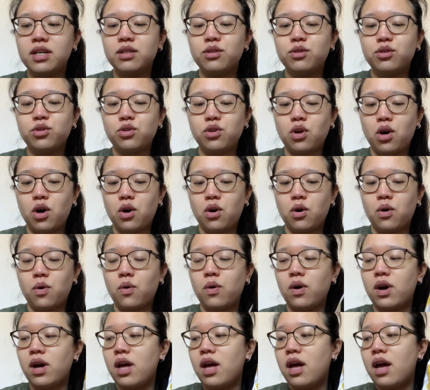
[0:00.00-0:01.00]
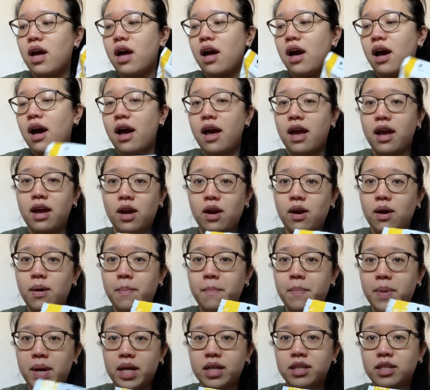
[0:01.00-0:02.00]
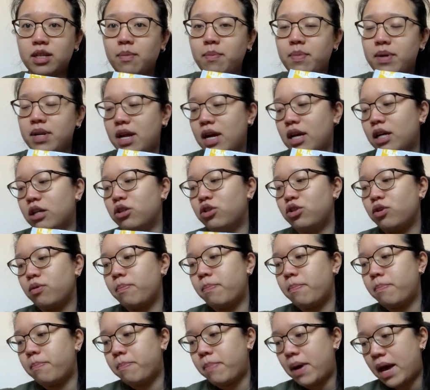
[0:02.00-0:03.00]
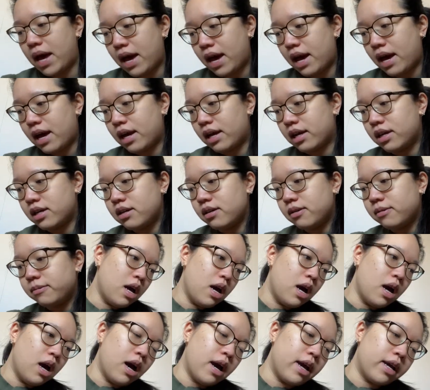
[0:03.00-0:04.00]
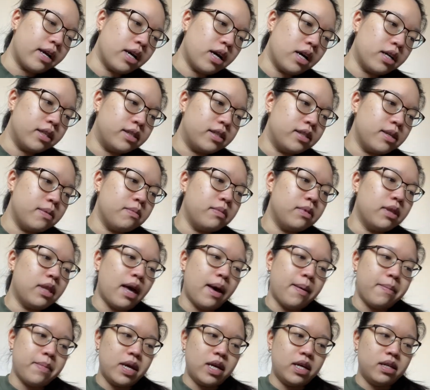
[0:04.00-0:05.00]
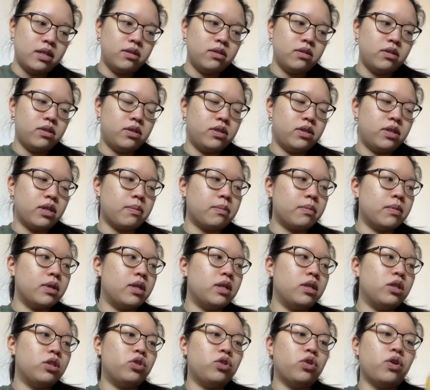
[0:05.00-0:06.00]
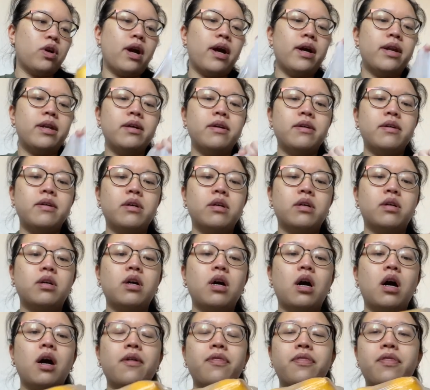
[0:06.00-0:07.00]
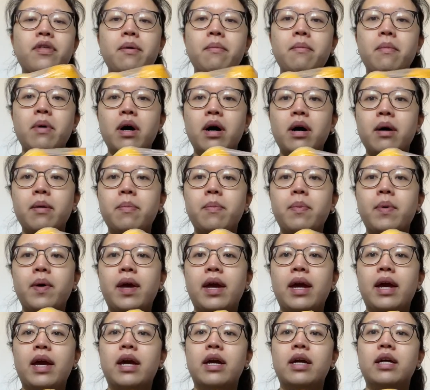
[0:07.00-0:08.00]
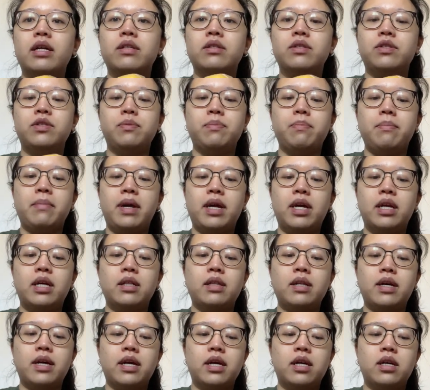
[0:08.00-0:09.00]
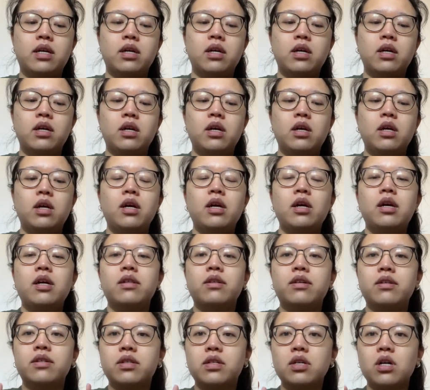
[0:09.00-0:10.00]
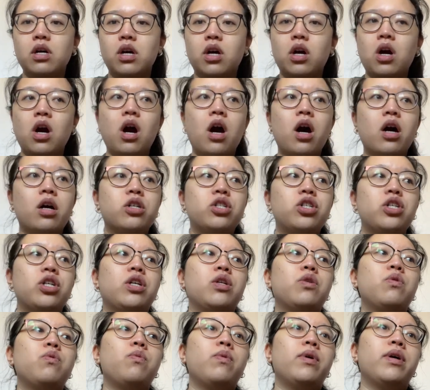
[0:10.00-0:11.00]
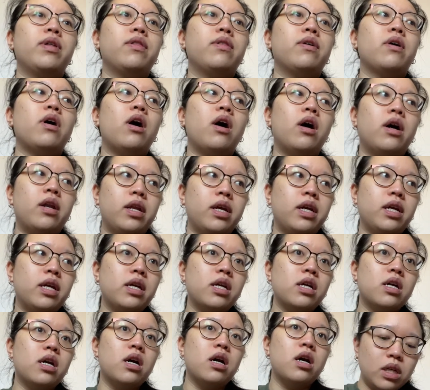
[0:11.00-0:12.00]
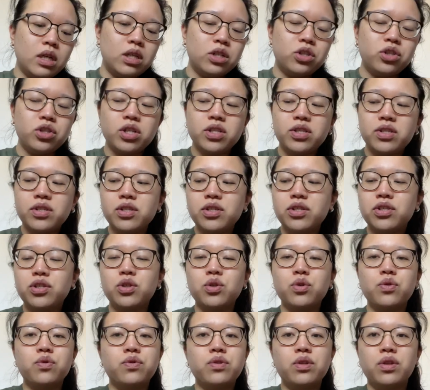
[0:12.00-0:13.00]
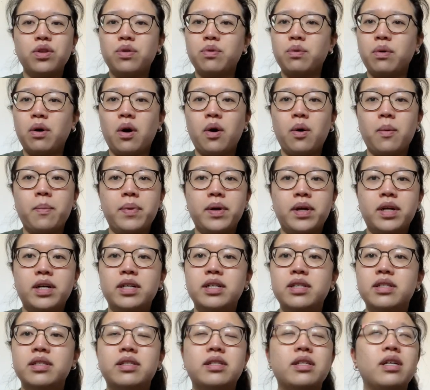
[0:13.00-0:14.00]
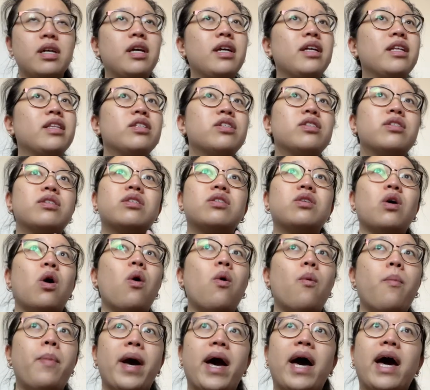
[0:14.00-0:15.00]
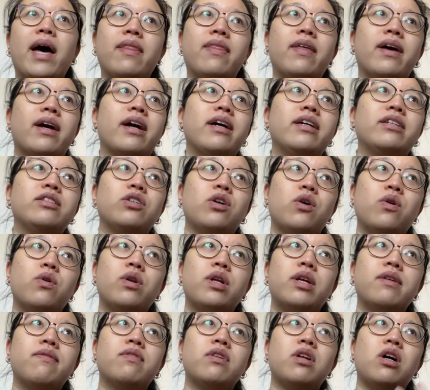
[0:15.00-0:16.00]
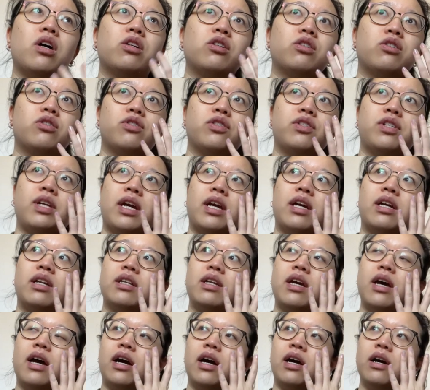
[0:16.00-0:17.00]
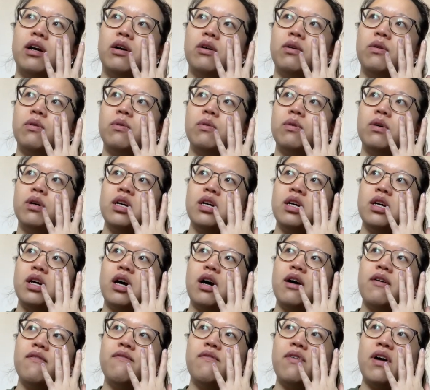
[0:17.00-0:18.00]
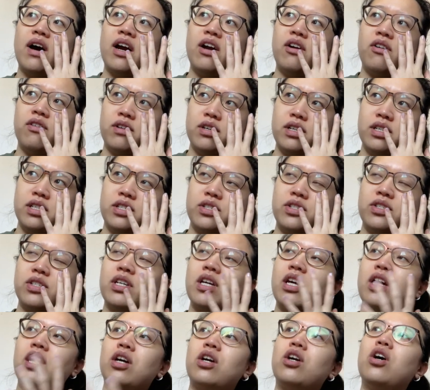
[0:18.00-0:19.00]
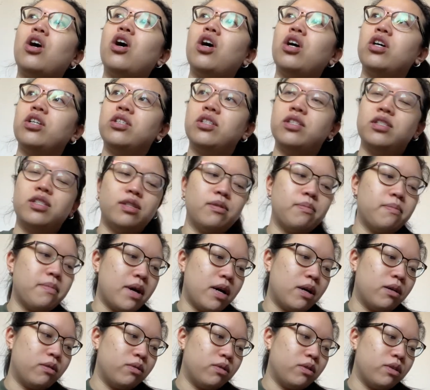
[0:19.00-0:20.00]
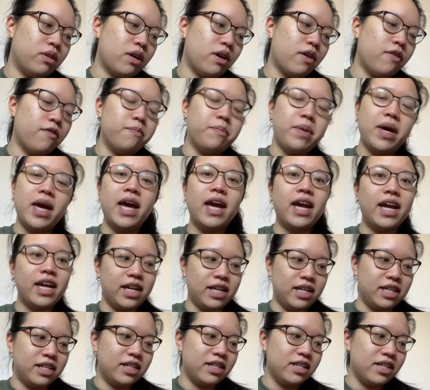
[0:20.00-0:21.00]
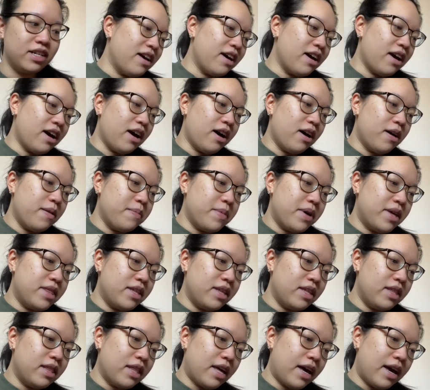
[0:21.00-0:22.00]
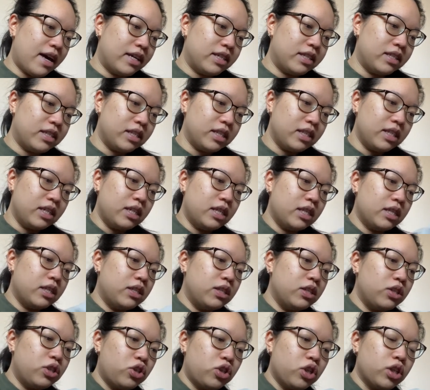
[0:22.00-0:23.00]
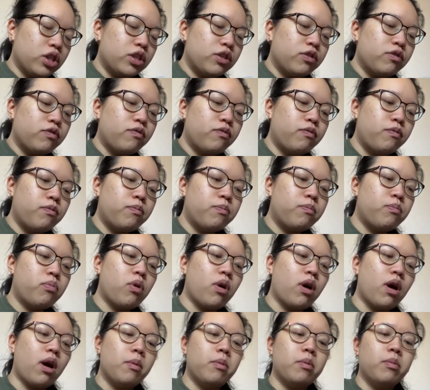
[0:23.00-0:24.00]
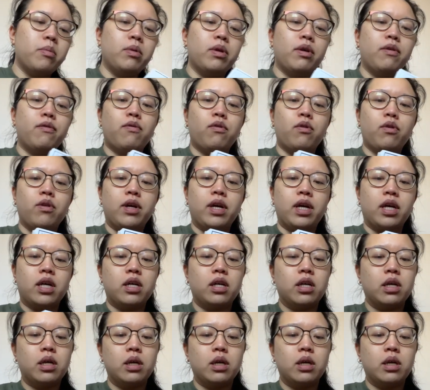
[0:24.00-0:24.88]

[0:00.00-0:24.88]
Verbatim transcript: So I picked up an extra bag. I got some lemons. I'm gonna try to cut them up and make like this concoction with honey just to soothe the throat because it's so bad. Like I don't even understand how a virus can cause this amount of pain. Um, and then lastly, this is just probably for like